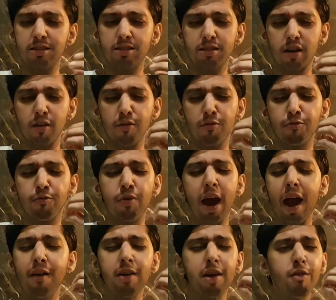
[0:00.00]
It's a
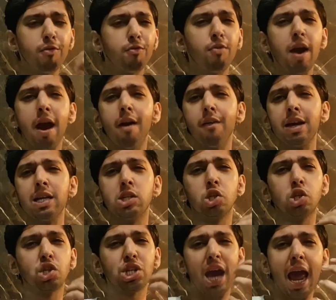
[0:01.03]
very
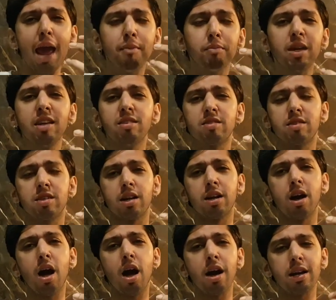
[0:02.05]
jammy
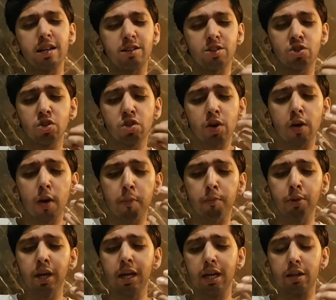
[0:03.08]
cigar. It's
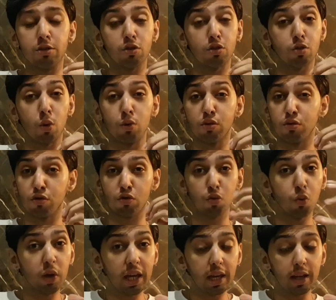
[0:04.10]
syrupy, it's so
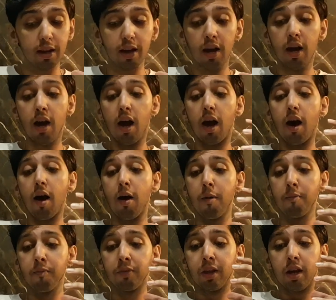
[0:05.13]
sweet,
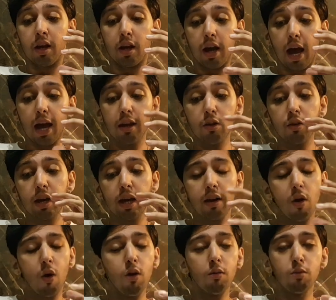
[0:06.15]
and you
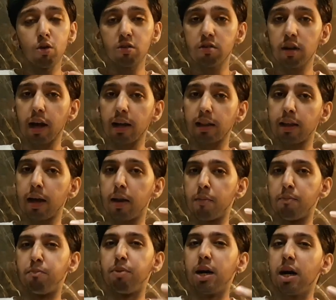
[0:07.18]
get almost like
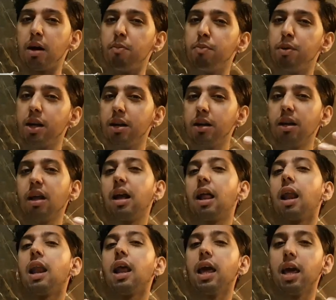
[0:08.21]
that bourbon
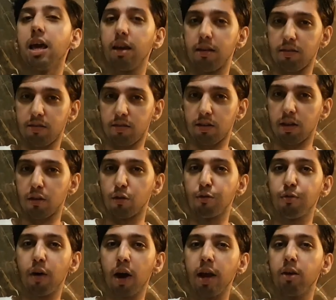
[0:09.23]
glaze that
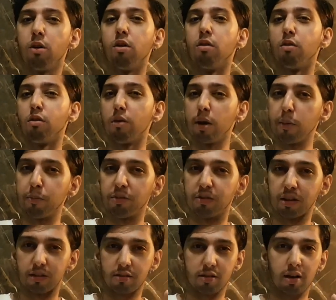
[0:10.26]
you find on
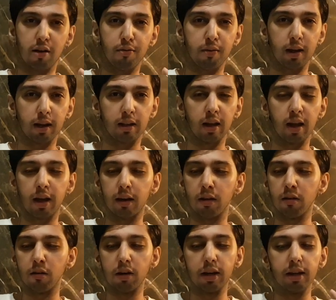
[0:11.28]
ribs and stuff like
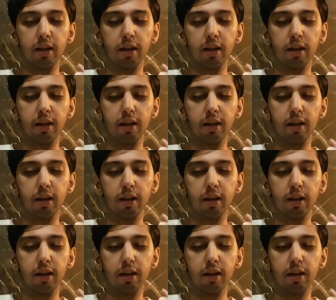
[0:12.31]
that, you know.